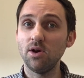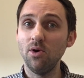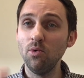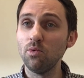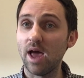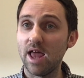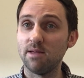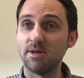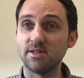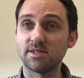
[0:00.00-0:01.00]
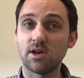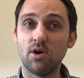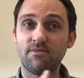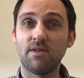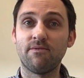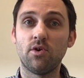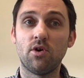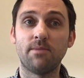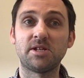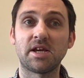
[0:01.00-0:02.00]
all elements of the 4
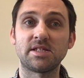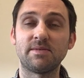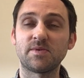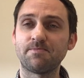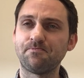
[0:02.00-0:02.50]
objectives.